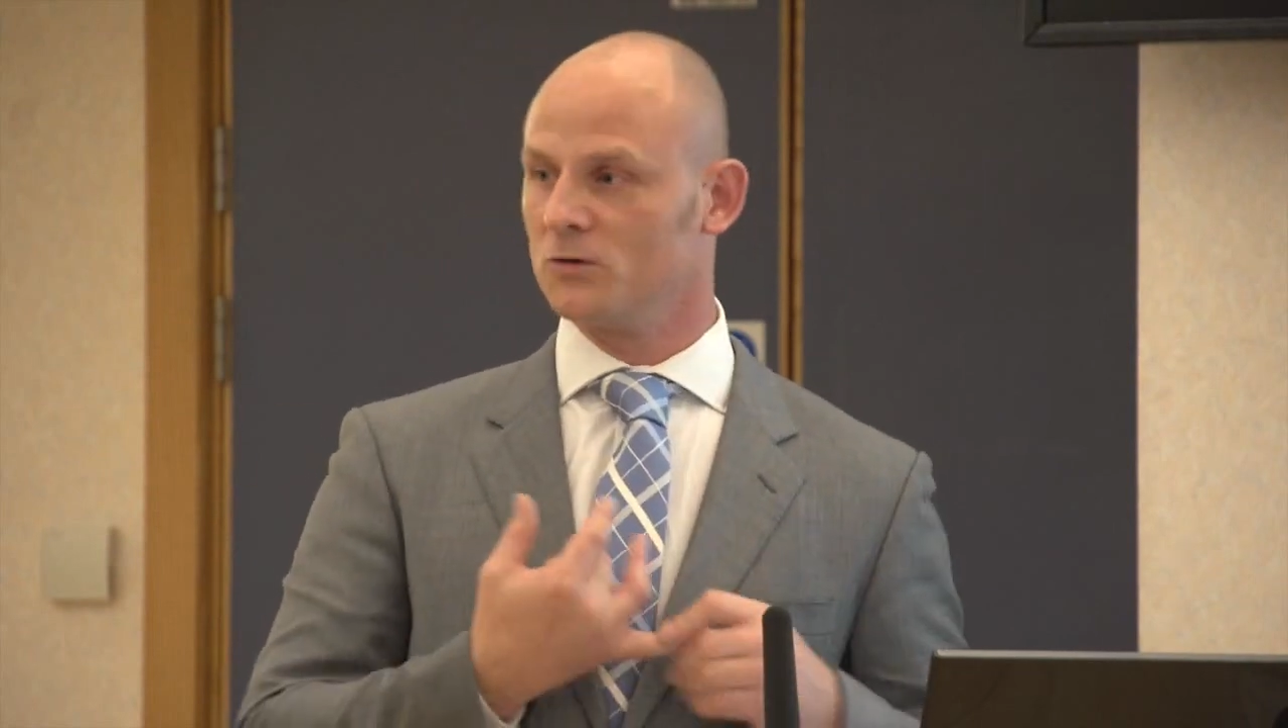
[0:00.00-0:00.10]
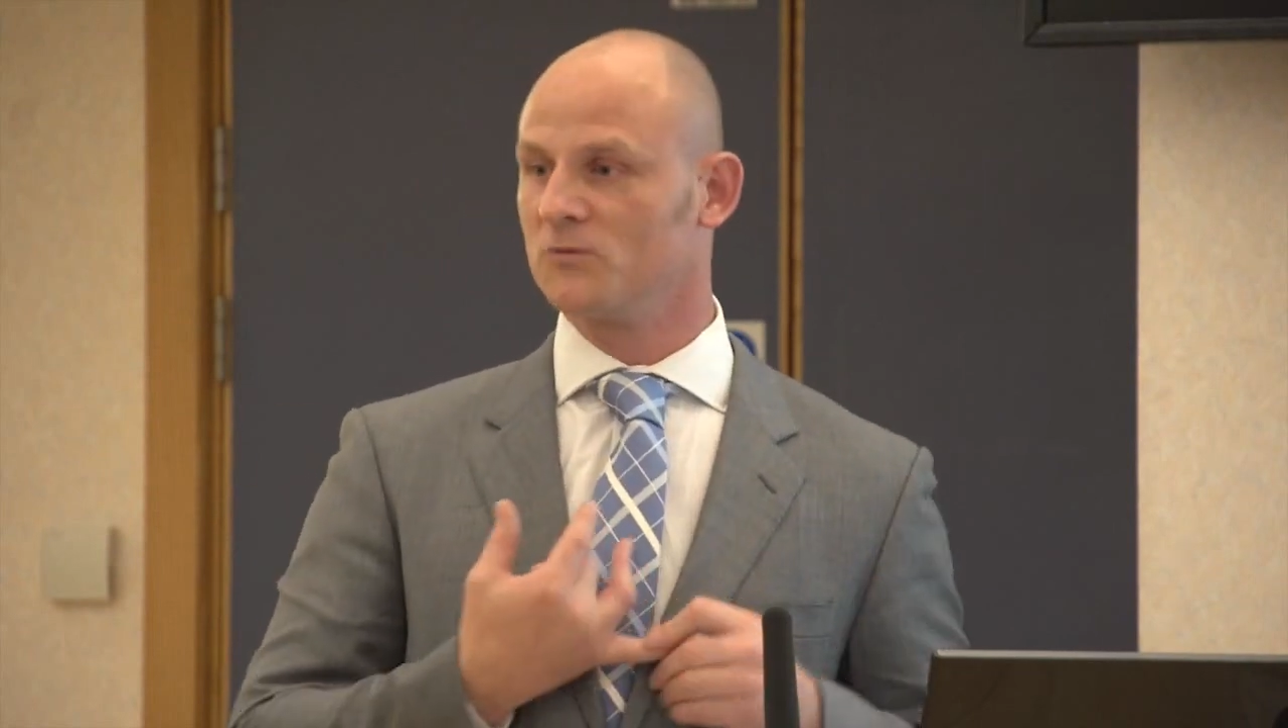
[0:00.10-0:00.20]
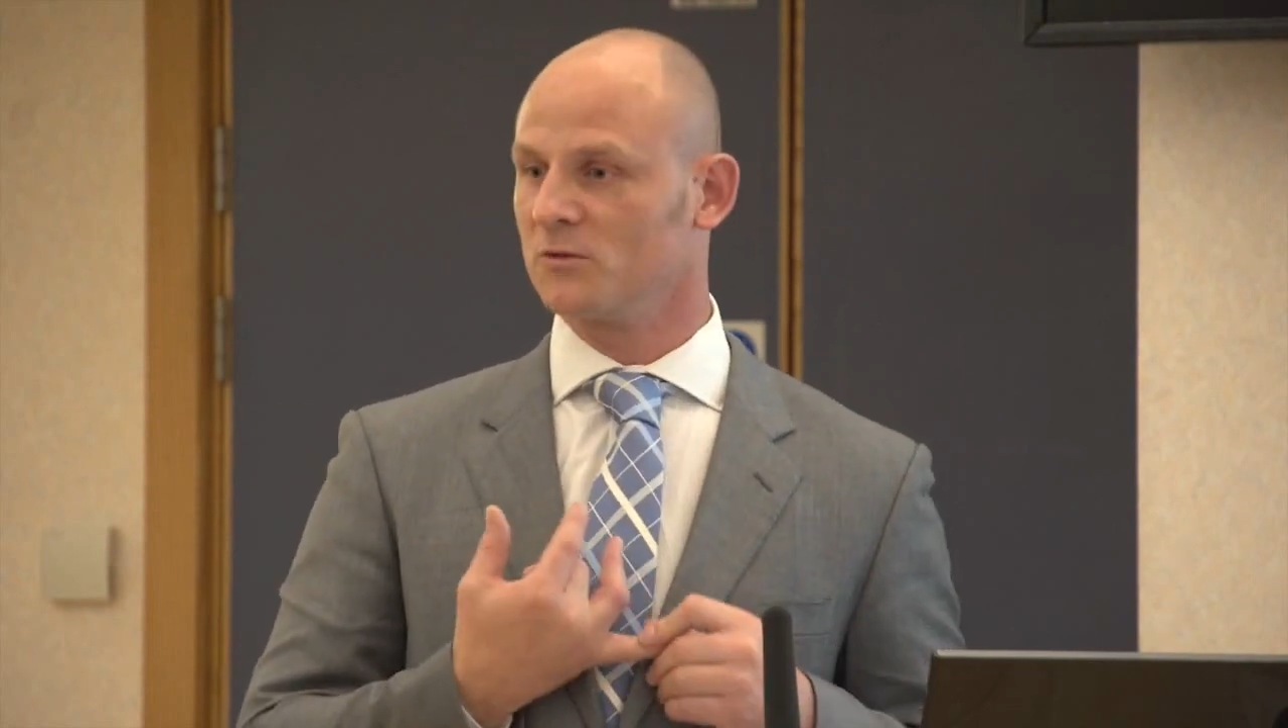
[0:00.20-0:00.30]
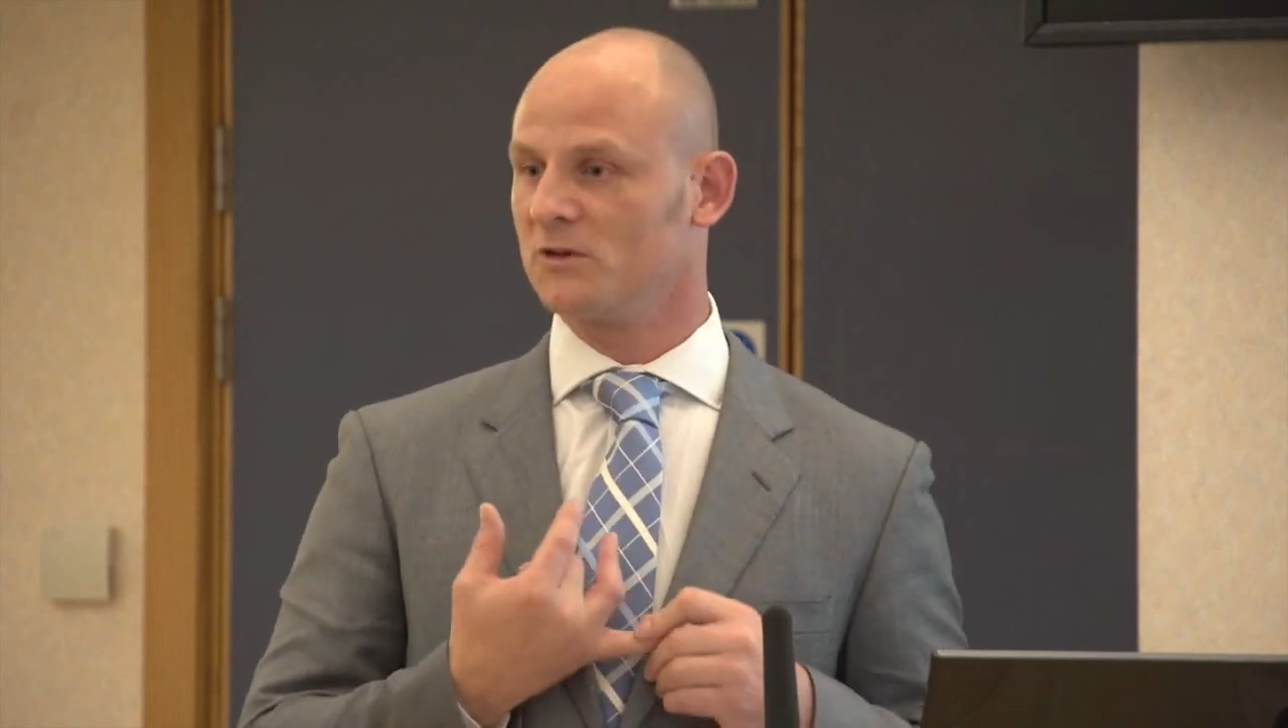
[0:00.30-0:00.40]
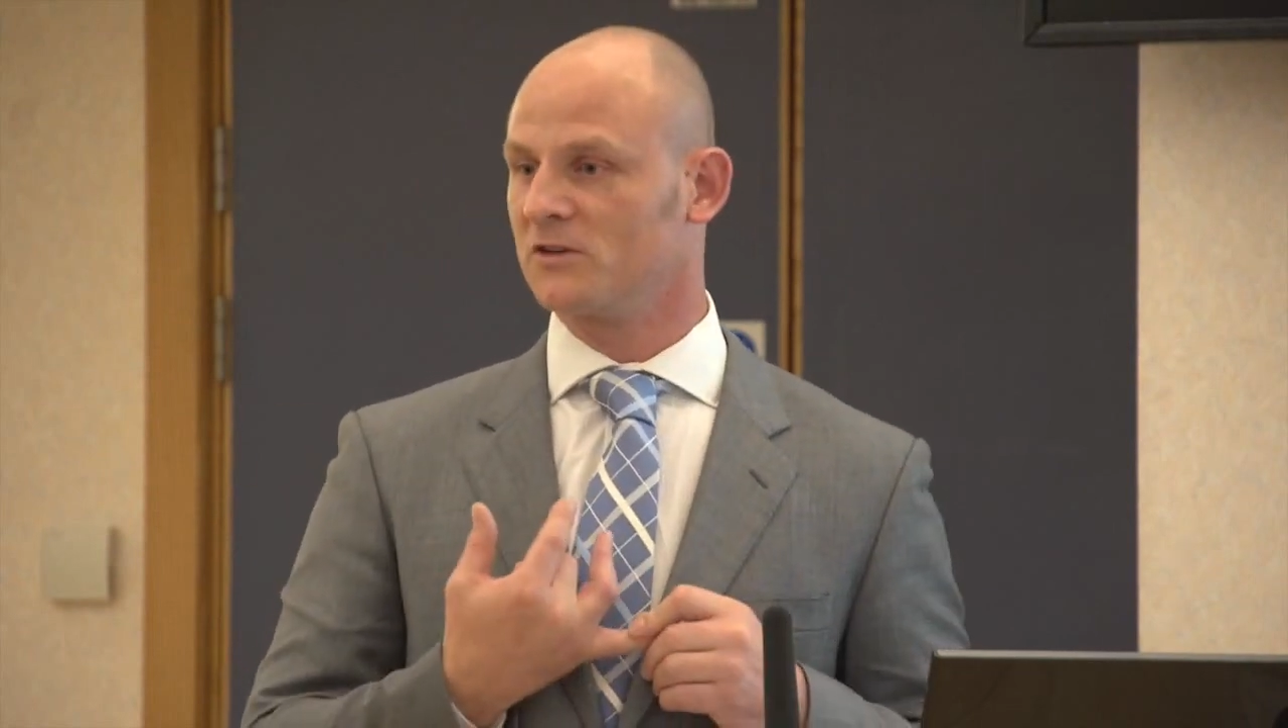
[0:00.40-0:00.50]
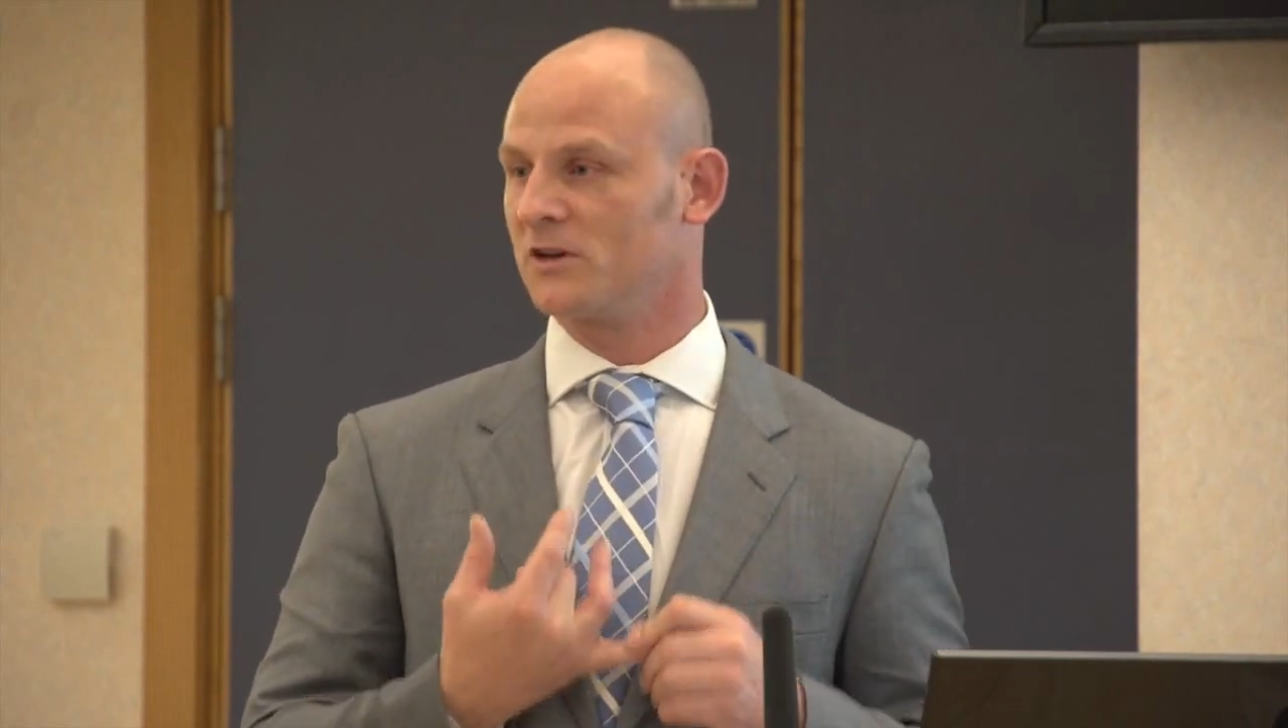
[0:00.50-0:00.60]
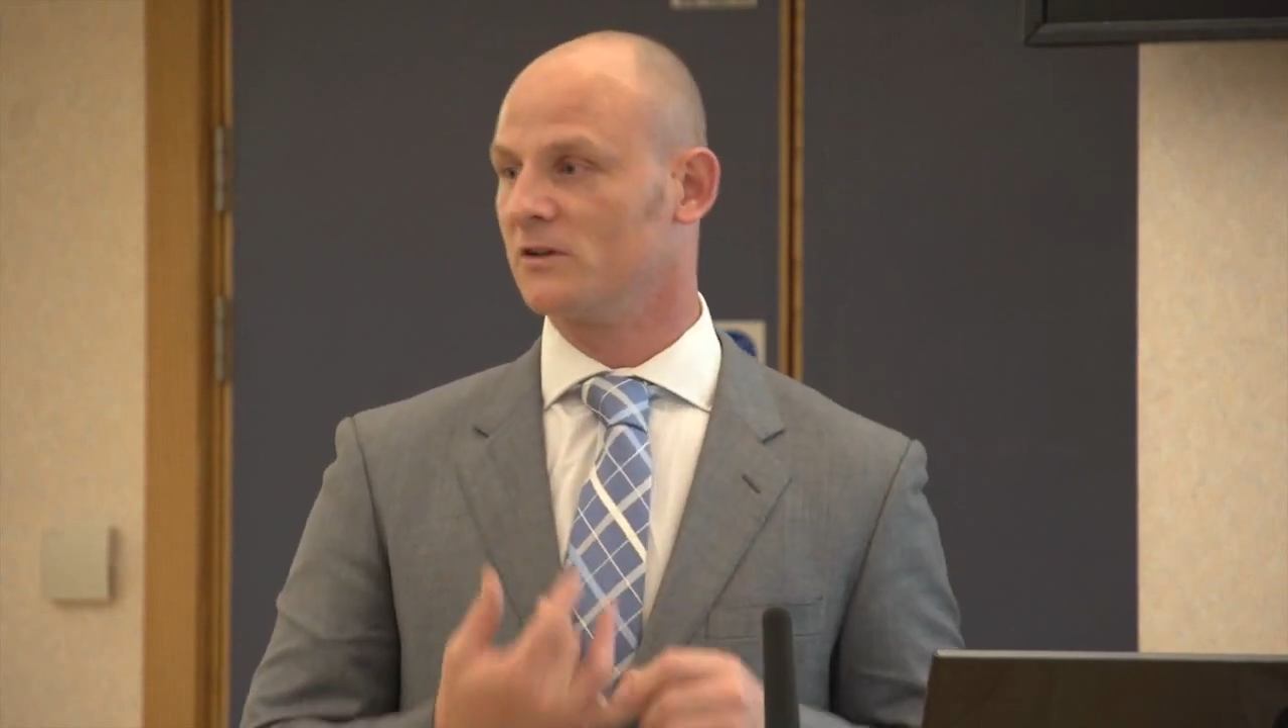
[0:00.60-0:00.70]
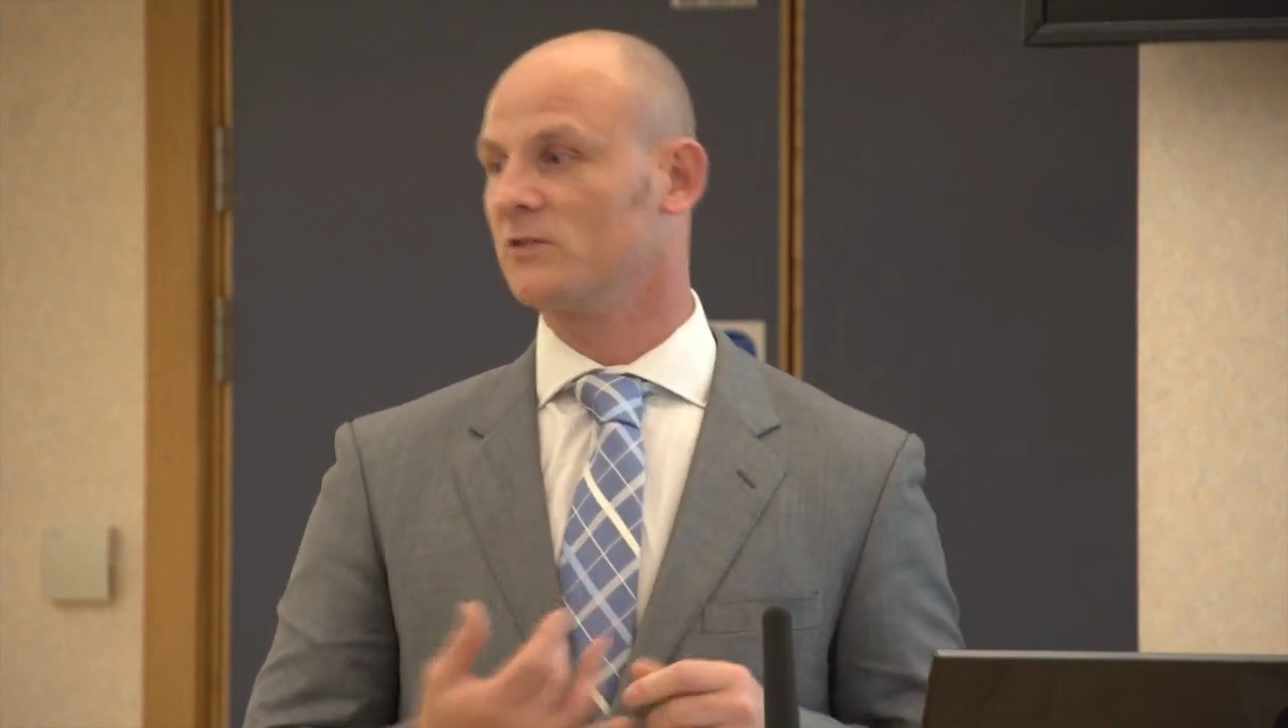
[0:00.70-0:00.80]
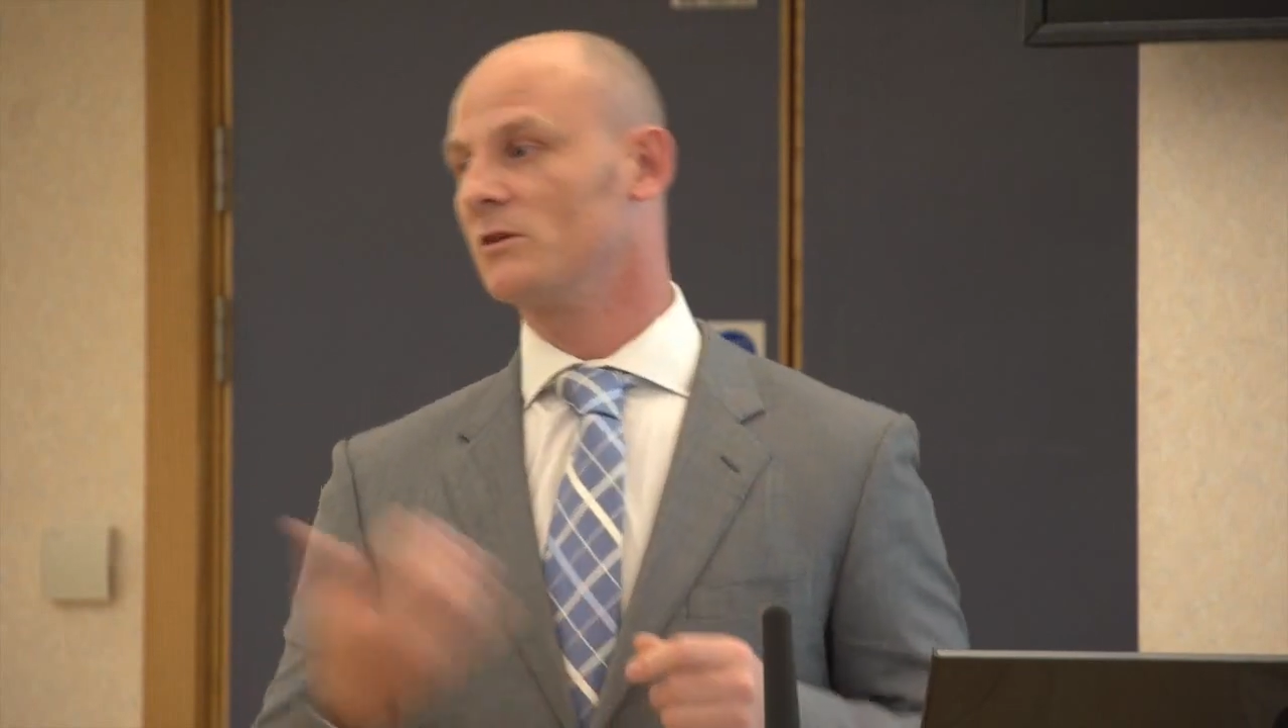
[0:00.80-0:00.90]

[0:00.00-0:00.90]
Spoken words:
come to me for kidneys,